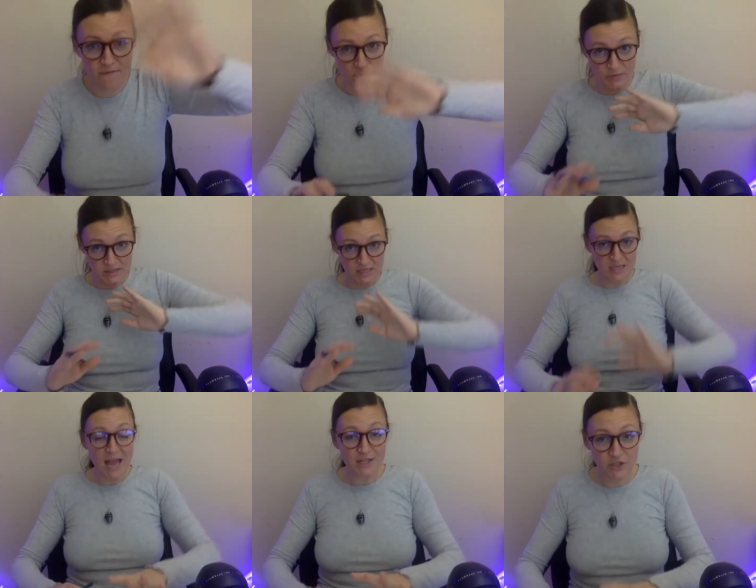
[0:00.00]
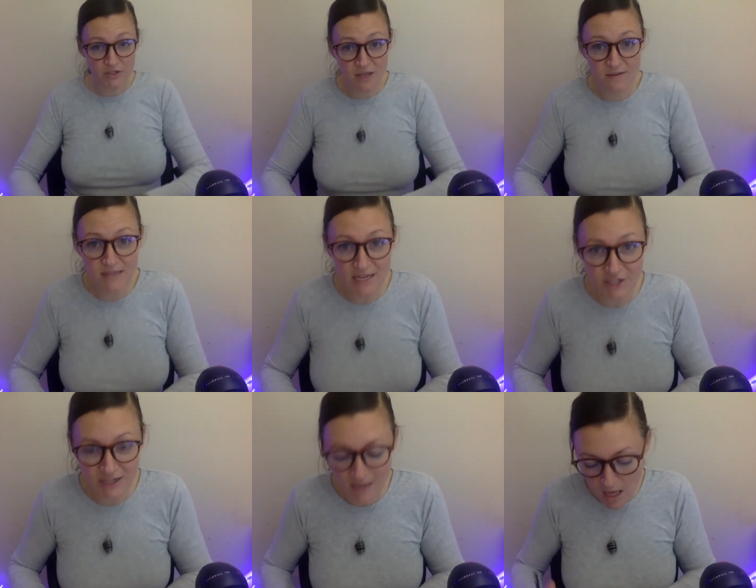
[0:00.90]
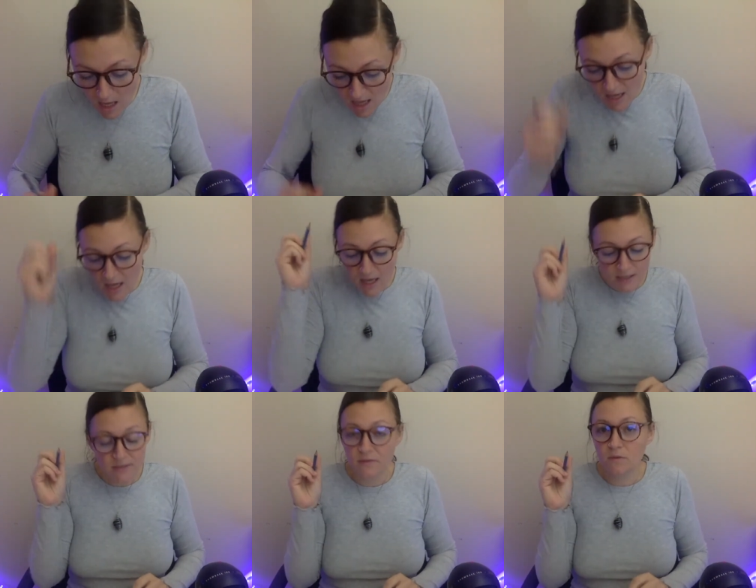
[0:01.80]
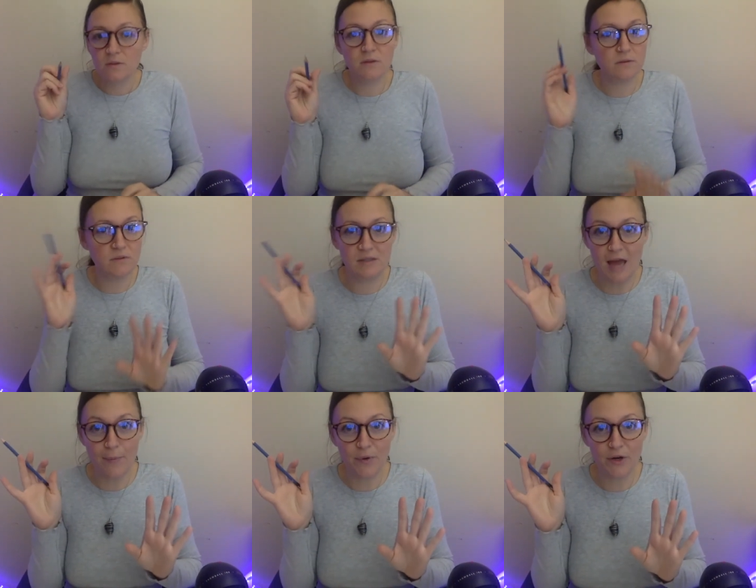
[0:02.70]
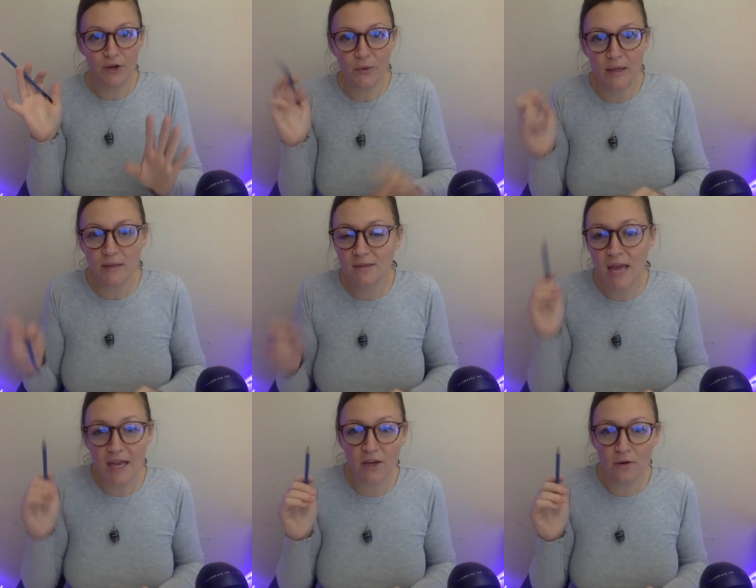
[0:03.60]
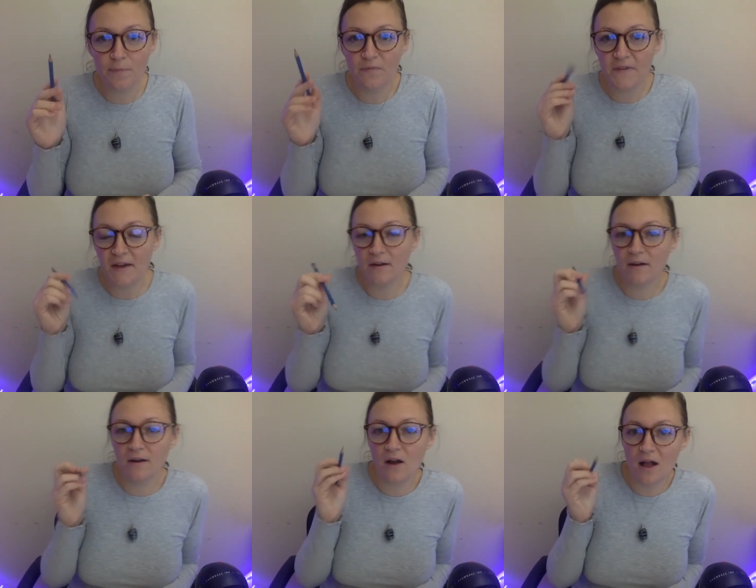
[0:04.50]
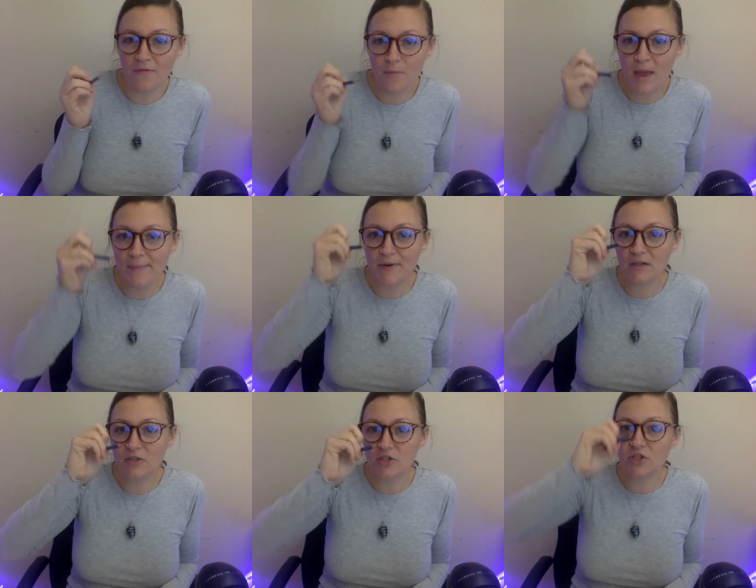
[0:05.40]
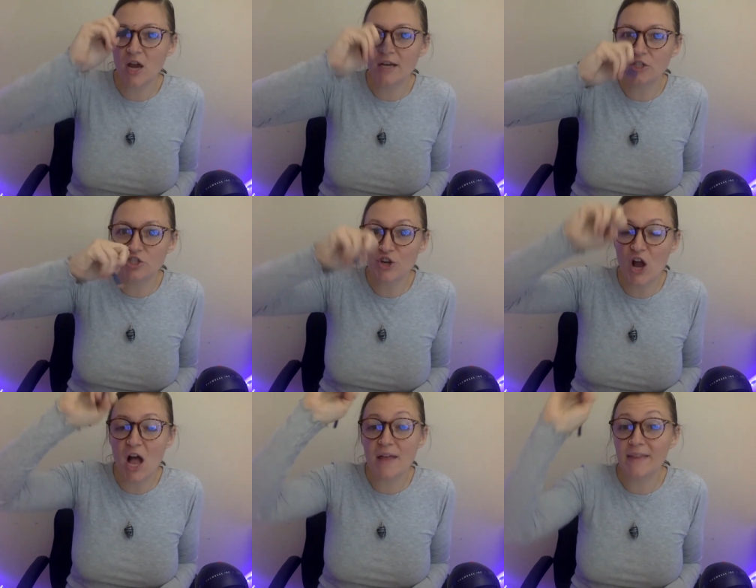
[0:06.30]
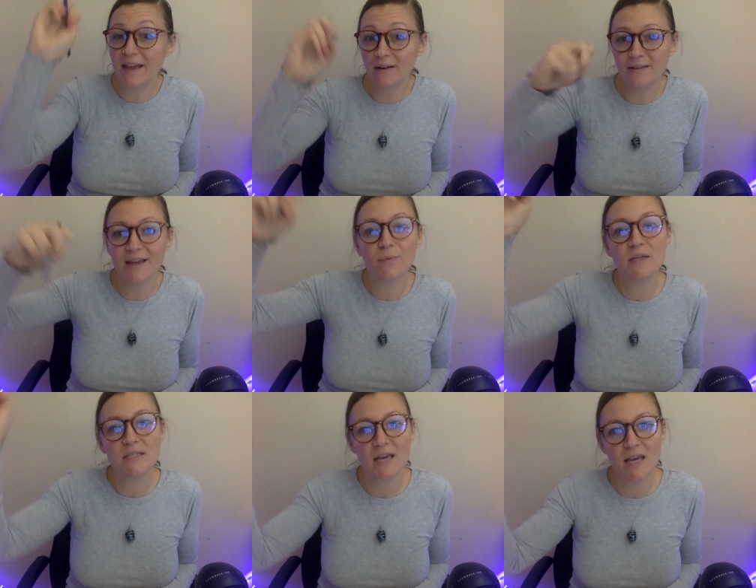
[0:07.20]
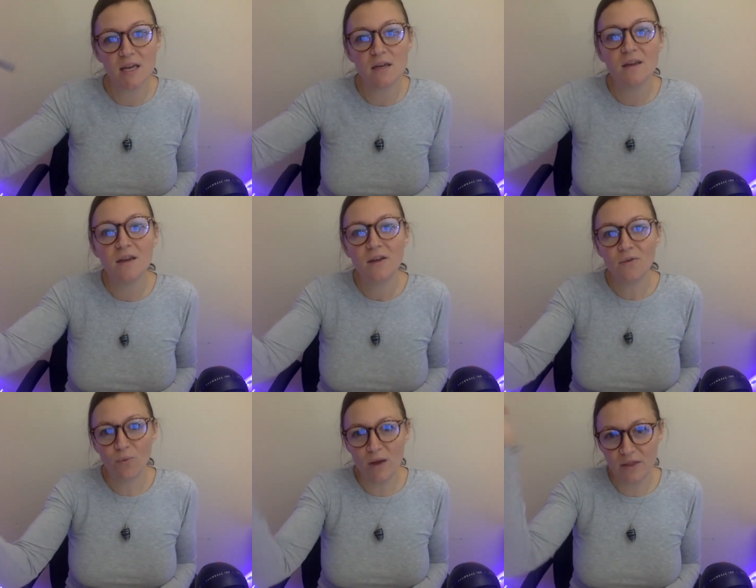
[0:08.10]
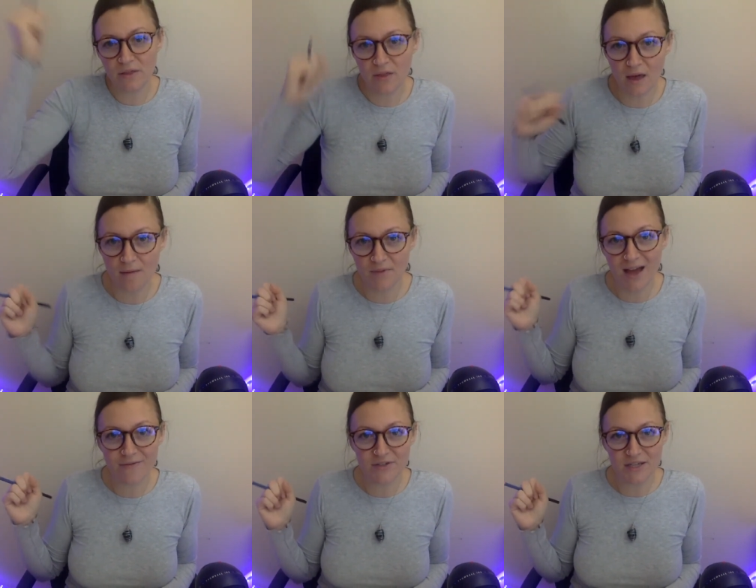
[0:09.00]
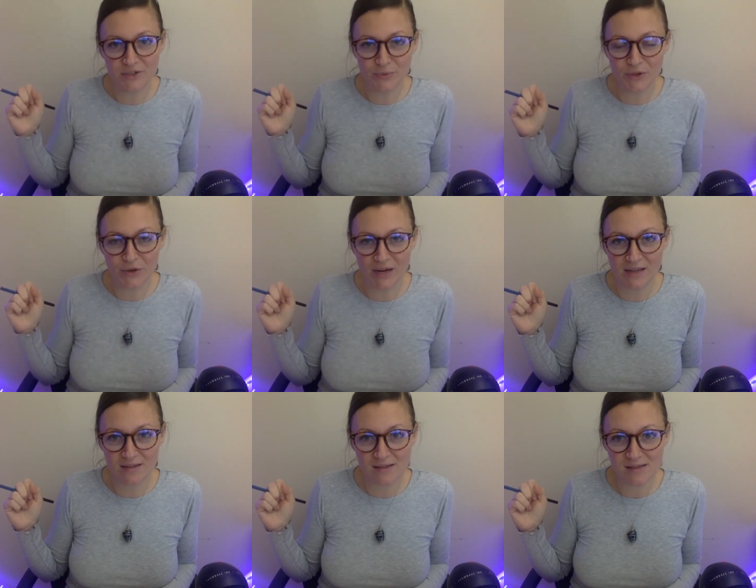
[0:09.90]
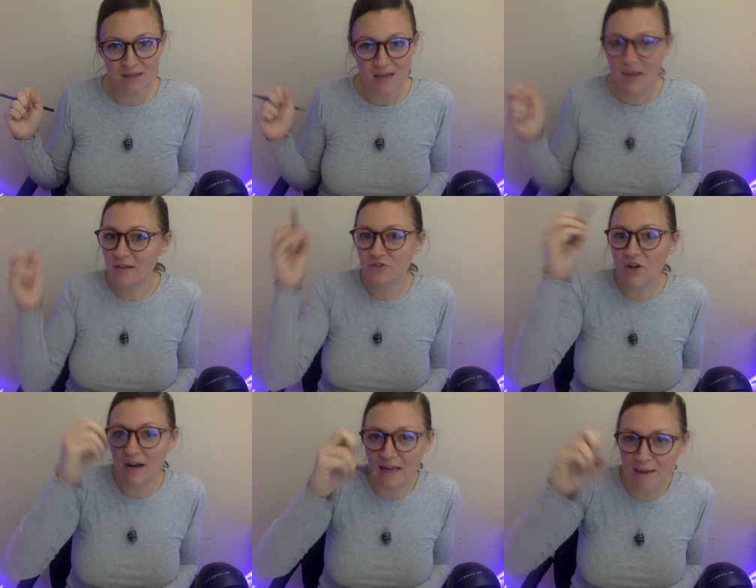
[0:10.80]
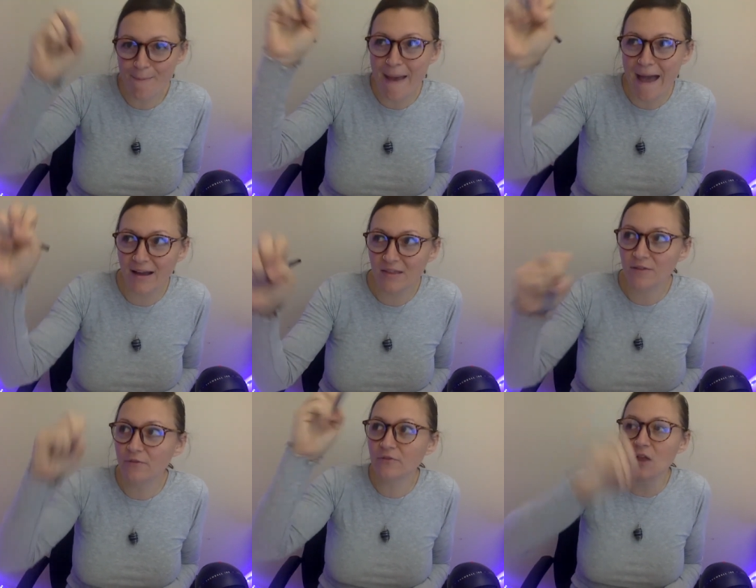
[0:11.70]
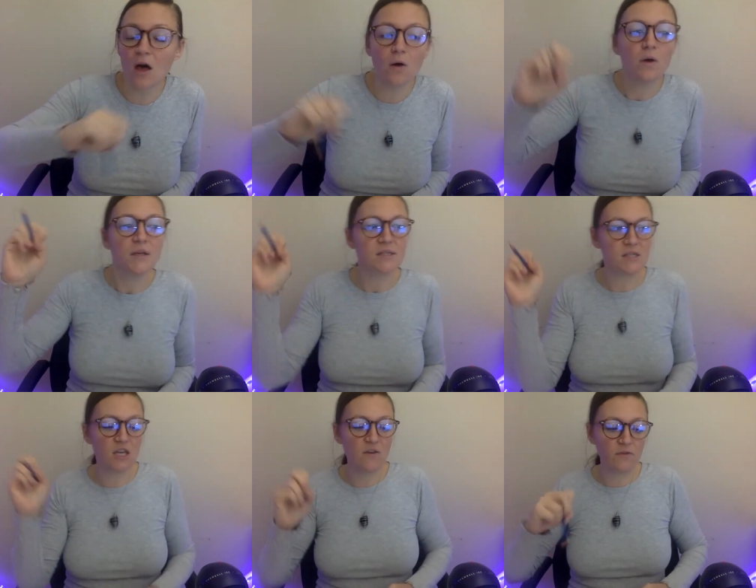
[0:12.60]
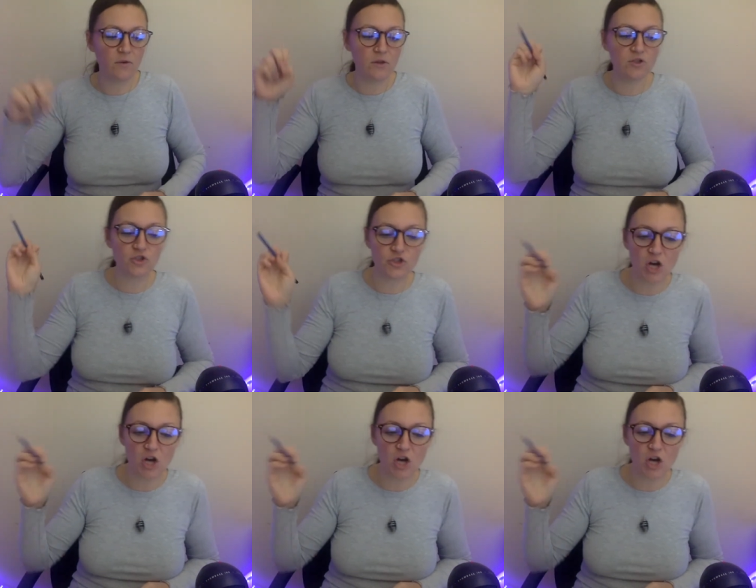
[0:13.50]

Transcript: if you catch yourself sketching, stop what you're doing, take your finger off the paper and just try to draw in the air like we did with conversation with your hands, and try to get back in the flow. See if you can